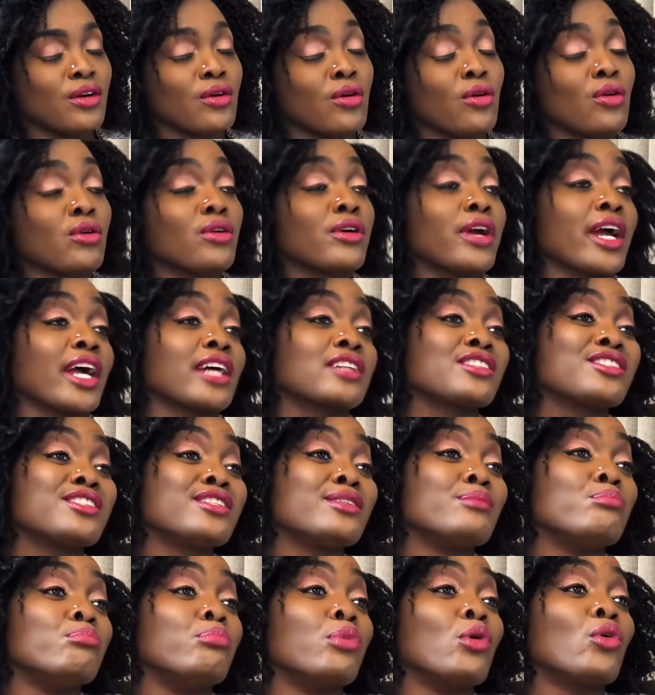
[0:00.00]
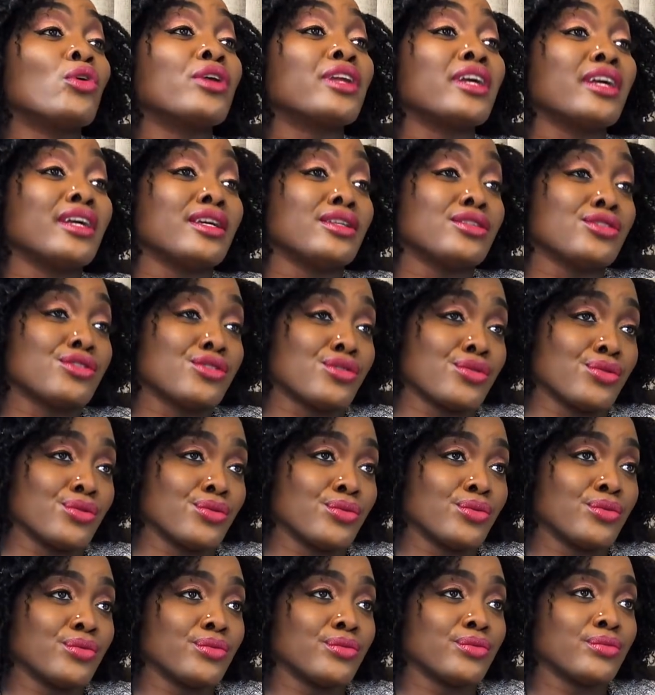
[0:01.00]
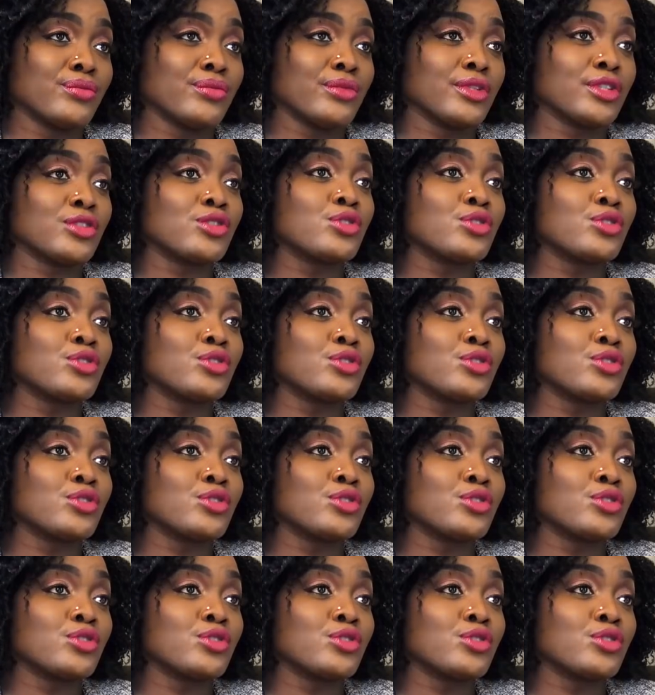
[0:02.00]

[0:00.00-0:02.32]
or actually born into the